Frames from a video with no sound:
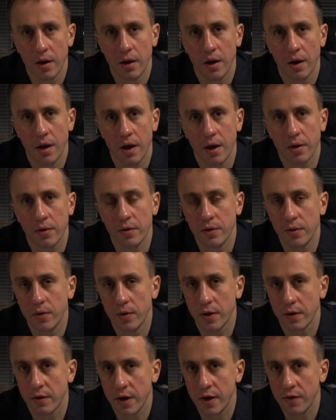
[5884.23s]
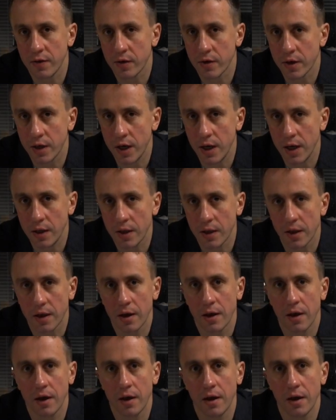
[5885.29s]
I can do that later again,
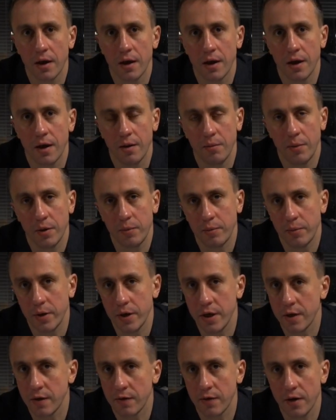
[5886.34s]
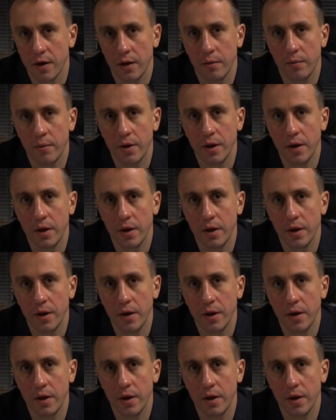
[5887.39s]
but please tell